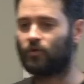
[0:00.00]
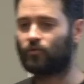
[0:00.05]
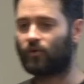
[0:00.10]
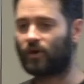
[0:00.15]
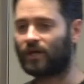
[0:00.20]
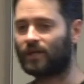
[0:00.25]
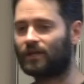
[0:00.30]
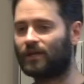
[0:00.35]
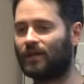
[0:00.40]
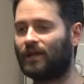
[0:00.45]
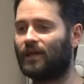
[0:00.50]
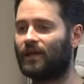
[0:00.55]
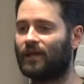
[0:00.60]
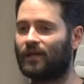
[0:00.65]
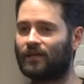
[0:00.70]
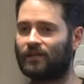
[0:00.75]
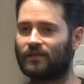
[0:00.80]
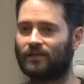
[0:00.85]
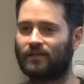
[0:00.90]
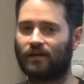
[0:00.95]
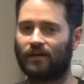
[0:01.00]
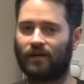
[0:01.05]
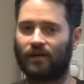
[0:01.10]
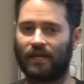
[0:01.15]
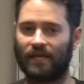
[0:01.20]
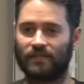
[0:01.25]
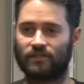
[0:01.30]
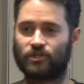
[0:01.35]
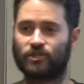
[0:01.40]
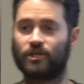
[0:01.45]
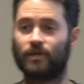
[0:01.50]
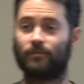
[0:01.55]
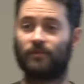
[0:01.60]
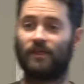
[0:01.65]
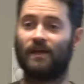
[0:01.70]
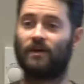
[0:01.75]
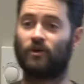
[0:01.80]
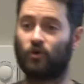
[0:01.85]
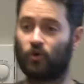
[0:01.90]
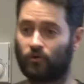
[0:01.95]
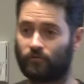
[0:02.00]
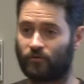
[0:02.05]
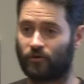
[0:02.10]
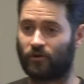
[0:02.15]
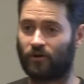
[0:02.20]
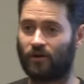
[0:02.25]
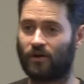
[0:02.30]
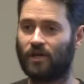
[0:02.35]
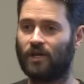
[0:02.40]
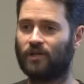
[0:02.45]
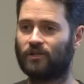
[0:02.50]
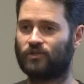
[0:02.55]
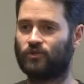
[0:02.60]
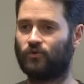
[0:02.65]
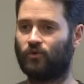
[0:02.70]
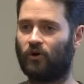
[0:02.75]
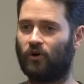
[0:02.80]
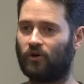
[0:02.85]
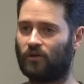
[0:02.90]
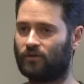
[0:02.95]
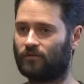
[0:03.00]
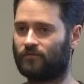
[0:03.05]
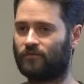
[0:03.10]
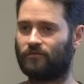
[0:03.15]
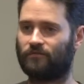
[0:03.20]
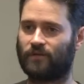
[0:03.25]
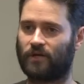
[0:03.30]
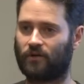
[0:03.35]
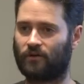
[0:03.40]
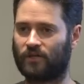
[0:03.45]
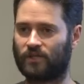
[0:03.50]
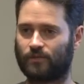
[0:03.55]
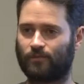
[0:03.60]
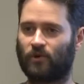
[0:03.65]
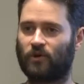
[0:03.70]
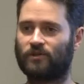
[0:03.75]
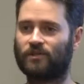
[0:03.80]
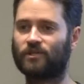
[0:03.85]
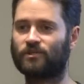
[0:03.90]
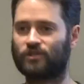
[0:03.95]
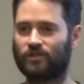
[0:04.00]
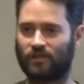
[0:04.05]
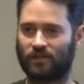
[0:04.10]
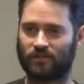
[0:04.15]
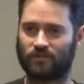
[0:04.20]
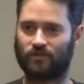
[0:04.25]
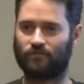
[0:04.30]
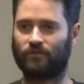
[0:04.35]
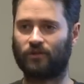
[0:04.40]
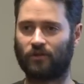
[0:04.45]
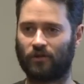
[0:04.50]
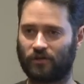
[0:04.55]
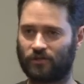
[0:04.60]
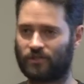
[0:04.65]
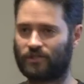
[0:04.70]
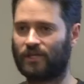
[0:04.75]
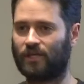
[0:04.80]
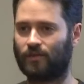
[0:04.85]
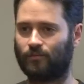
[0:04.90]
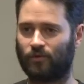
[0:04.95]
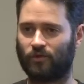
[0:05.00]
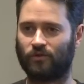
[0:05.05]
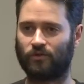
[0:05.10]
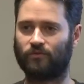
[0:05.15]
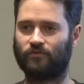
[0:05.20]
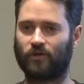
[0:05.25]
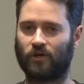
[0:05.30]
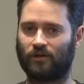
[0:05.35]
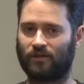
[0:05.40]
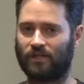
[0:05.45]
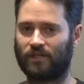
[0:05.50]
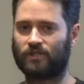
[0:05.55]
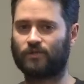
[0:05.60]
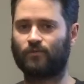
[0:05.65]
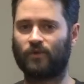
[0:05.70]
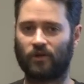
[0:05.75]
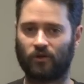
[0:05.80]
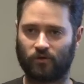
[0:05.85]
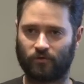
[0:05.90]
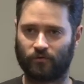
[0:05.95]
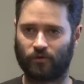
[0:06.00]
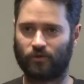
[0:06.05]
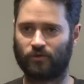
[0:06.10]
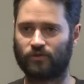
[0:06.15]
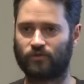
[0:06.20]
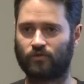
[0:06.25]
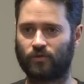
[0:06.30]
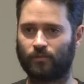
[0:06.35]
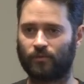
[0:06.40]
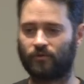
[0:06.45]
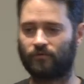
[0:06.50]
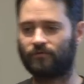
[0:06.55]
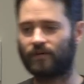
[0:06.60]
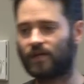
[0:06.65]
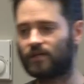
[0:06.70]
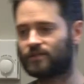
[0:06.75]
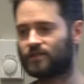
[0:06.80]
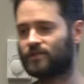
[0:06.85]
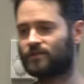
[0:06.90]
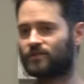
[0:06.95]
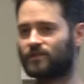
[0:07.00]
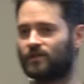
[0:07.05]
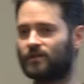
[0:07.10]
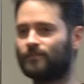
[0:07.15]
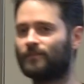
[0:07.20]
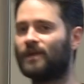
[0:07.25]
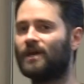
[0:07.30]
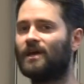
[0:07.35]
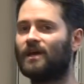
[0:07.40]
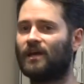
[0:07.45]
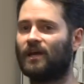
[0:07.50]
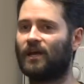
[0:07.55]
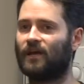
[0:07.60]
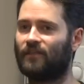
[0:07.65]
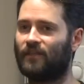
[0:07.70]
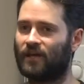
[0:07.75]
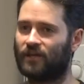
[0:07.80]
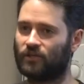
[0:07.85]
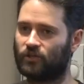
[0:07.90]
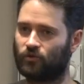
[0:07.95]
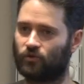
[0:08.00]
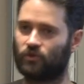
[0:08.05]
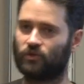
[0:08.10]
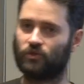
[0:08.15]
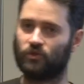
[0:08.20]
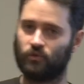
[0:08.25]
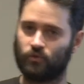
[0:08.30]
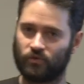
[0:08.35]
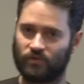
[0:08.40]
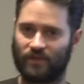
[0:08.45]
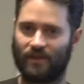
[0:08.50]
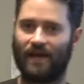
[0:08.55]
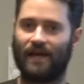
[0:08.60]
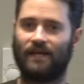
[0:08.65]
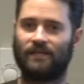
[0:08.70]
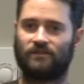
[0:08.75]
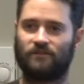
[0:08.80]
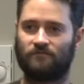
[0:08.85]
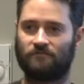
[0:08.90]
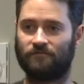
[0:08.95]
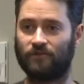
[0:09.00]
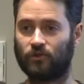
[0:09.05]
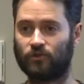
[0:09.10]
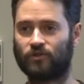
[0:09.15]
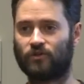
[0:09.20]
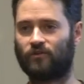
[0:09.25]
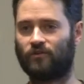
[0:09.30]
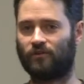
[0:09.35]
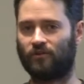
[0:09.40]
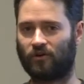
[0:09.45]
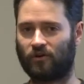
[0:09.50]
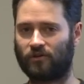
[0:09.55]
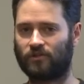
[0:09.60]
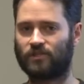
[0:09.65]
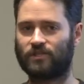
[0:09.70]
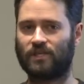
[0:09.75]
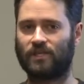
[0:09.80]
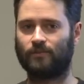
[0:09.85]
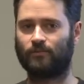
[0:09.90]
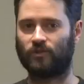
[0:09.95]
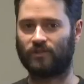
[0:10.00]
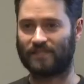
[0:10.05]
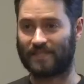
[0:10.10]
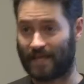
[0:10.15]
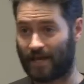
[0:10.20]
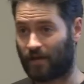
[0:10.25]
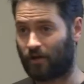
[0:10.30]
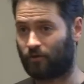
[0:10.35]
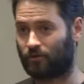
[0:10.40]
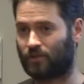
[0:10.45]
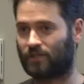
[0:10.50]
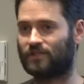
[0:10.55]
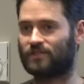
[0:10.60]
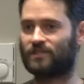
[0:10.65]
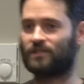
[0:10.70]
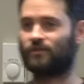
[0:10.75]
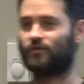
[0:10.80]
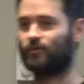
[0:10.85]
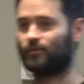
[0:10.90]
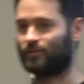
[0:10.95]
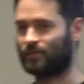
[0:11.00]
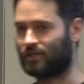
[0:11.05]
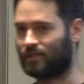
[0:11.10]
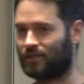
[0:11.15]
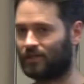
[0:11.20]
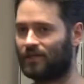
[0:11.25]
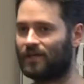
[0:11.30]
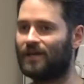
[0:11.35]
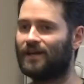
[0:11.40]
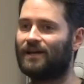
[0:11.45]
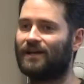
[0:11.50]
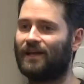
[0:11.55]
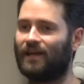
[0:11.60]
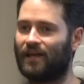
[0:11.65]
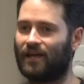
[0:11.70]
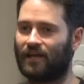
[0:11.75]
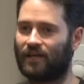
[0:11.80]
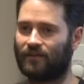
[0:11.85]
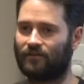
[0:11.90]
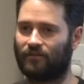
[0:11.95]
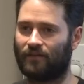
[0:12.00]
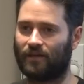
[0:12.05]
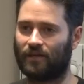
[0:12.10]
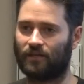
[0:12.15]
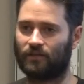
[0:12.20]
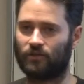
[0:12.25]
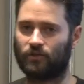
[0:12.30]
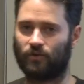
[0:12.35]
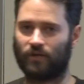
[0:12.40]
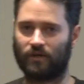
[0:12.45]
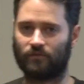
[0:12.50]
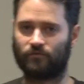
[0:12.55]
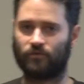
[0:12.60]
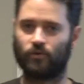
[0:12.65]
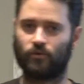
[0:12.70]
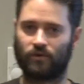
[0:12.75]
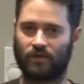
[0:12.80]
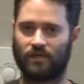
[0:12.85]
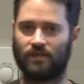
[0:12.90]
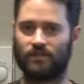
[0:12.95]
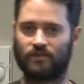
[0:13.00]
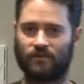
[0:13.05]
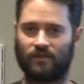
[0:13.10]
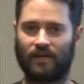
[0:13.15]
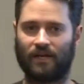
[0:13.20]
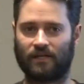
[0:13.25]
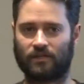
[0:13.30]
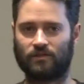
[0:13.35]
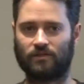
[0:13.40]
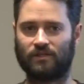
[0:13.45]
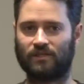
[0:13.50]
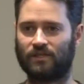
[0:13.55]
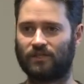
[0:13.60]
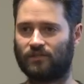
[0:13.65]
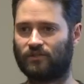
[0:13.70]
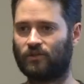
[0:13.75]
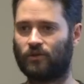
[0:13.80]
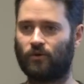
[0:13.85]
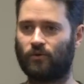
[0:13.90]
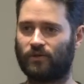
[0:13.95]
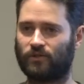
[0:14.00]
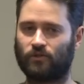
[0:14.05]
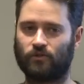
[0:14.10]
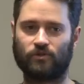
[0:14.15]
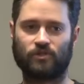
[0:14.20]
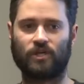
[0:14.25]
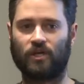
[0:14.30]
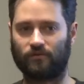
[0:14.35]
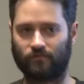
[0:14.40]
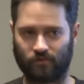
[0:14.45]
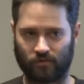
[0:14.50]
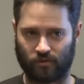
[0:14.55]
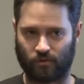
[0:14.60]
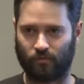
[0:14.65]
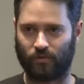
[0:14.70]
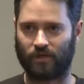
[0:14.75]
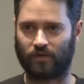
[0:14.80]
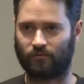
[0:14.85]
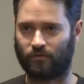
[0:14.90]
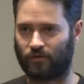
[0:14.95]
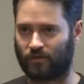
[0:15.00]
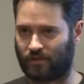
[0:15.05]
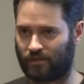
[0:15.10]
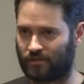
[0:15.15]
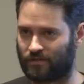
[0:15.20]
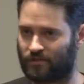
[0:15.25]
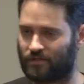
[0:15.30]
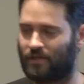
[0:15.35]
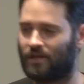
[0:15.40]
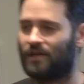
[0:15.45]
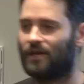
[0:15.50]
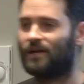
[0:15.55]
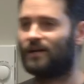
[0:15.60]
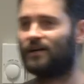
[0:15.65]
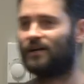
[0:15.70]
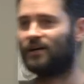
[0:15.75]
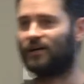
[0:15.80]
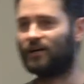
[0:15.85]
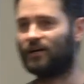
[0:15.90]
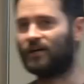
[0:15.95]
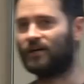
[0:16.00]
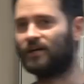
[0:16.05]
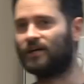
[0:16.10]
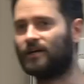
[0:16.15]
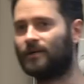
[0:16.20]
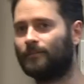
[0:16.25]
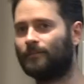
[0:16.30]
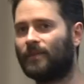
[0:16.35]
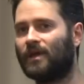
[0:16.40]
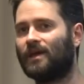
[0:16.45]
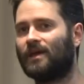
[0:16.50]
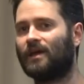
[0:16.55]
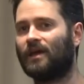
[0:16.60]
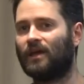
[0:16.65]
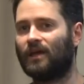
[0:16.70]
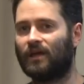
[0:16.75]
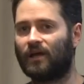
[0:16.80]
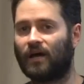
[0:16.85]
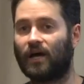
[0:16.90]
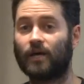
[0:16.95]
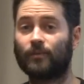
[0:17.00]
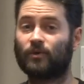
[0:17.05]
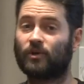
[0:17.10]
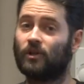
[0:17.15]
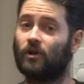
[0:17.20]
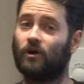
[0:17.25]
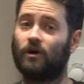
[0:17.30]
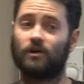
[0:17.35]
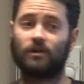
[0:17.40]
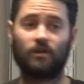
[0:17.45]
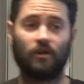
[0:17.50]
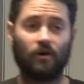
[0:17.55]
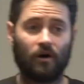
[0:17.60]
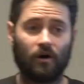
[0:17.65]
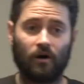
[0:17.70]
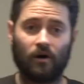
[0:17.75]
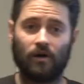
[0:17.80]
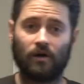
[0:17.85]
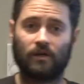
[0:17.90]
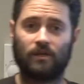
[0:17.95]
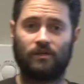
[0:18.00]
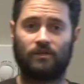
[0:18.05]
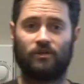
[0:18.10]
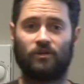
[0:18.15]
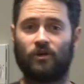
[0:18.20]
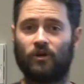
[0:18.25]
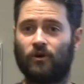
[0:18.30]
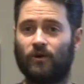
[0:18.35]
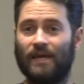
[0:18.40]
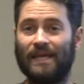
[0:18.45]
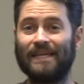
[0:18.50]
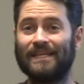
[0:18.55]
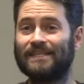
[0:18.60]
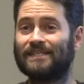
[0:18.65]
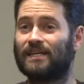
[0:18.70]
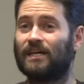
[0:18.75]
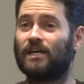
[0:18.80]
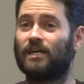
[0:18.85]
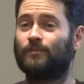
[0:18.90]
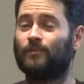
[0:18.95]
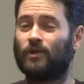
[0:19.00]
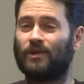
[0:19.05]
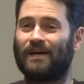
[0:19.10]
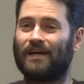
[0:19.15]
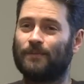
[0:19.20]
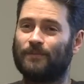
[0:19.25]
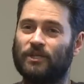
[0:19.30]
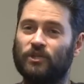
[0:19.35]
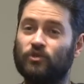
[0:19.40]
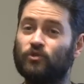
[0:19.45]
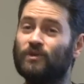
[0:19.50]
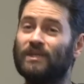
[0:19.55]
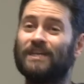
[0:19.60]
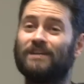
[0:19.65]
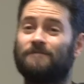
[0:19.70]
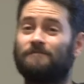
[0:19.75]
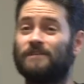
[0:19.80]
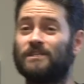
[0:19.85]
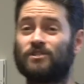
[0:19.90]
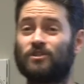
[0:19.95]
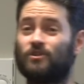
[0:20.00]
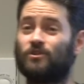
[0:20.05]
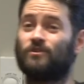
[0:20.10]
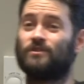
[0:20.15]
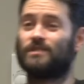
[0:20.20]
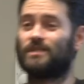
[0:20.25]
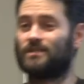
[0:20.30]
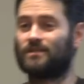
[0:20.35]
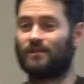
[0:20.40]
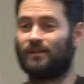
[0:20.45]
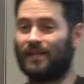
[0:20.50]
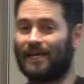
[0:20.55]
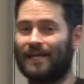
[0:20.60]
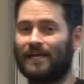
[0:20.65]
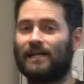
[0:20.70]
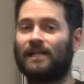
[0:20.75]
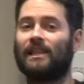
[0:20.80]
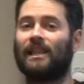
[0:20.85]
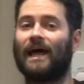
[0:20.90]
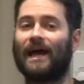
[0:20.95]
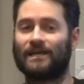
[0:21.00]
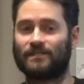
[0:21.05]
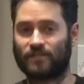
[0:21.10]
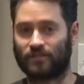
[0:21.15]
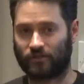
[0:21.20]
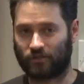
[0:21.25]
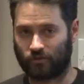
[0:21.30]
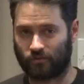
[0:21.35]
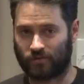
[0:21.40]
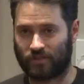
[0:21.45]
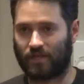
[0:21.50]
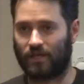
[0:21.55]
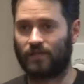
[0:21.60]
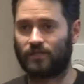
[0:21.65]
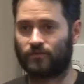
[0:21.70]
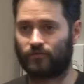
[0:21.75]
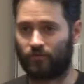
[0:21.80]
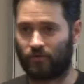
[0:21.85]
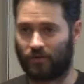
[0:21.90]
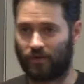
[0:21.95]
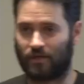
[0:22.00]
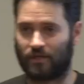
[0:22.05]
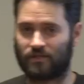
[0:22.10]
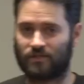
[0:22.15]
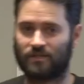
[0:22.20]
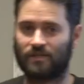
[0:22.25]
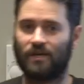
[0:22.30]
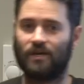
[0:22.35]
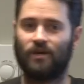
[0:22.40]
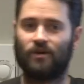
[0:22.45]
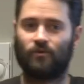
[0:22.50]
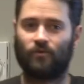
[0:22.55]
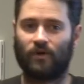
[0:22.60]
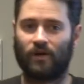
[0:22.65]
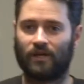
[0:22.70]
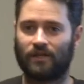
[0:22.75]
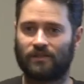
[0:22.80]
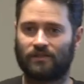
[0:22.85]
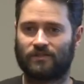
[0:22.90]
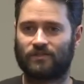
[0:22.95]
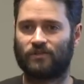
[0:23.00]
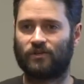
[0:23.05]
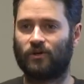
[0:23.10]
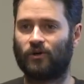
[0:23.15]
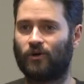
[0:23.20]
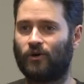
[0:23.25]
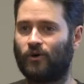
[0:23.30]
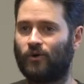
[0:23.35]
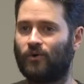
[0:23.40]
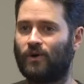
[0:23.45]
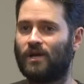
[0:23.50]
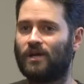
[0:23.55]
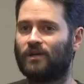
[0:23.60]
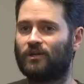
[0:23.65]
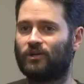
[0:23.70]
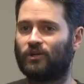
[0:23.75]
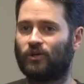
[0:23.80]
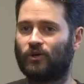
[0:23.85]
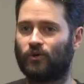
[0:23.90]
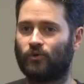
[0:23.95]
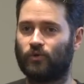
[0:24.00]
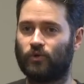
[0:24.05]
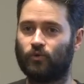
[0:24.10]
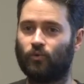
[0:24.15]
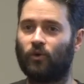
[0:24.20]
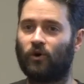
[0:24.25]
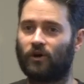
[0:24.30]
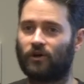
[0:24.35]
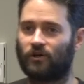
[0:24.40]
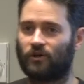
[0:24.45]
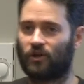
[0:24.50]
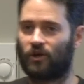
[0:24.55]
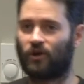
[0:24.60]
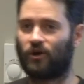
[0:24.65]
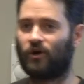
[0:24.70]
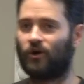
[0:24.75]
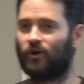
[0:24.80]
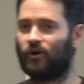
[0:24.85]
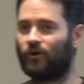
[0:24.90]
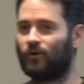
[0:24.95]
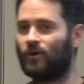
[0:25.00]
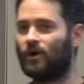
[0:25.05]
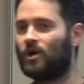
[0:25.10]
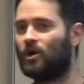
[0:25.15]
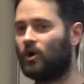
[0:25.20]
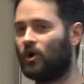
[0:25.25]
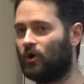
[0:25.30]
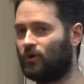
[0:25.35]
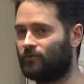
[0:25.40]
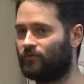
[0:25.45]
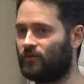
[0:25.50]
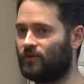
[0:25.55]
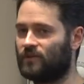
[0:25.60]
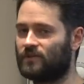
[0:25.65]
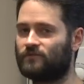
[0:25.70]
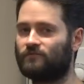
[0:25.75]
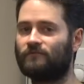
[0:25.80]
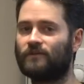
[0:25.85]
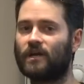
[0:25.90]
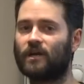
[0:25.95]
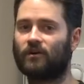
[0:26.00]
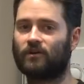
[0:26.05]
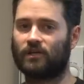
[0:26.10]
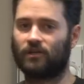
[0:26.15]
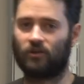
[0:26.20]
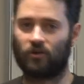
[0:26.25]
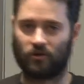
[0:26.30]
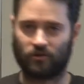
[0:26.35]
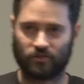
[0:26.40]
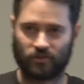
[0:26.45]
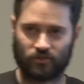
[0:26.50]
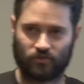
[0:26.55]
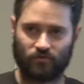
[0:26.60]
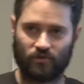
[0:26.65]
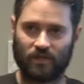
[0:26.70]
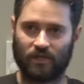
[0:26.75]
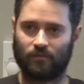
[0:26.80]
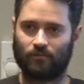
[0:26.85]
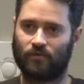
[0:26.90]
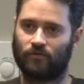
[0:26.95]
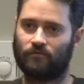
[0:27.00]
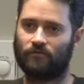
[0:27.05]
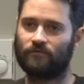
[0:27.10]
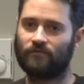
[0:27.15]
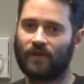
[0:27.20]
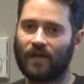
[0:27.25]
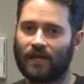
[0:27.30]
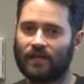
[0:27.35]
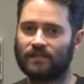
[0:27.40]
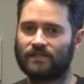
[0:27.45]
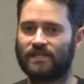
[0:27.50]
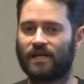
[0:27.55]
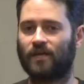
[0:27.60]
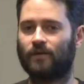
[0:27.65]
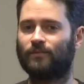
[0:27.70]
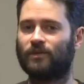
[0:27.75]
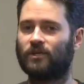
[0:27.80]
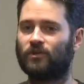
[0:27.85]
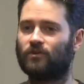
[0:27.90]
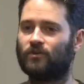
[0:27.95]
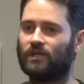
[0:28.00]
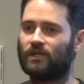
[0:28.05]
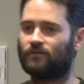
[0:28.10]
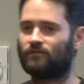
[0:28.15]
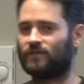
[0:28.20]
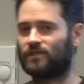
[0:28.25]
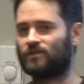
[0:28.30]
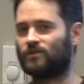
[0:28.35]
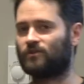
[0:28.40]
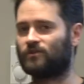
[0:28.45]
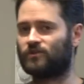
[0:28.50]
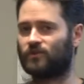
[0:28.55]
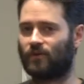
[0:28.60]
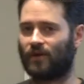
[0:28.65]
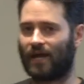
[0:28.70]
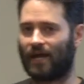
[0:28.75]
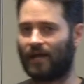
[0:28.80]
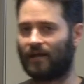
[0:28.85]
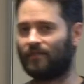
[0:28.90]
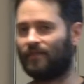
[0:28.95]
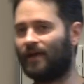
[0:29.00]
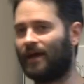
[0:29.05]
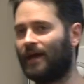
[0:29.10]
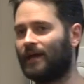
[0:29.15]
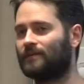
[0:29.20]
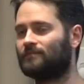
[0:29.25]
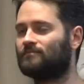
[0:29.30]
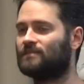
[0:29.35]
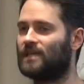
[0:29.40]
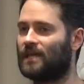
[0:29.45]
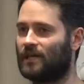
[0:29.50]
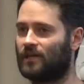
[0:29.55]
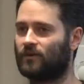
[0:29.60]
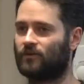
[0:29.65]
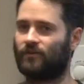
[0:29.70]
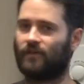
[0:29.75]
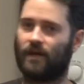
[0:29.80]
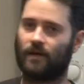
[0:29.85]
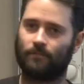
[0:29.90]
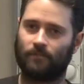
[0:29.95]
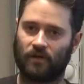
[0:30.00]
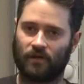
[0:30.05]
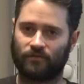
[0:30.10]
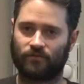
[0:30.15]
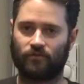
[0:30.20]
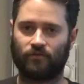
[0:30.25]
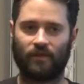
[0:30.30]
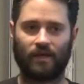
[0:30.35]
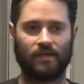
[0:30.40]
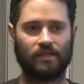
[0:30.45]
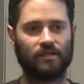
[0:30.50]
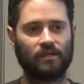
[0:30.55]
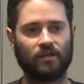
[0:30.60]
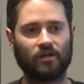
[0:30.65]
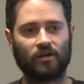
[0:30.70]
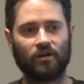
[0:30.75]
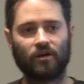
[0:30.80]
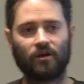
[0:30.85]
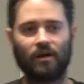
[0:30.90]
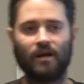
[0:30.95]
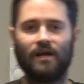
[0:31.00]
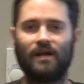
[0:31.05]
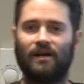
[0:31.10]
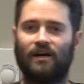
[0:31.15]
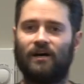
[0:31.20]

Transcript: right and uh, and ship that over to all of the various partitionings of the large table that you've got like spread over your distributed file system and then you can use that to filter the large table down considerably and then you have fewer keys that actually need to go into your shuffle or whatever it is um, a eh, hyperloglog, you know, anytime you, I mean, unique visitors is the like classic use case for this, right? So, you know, you want to know over this very large stream of events how many unique visitors you had that day or that month or that year.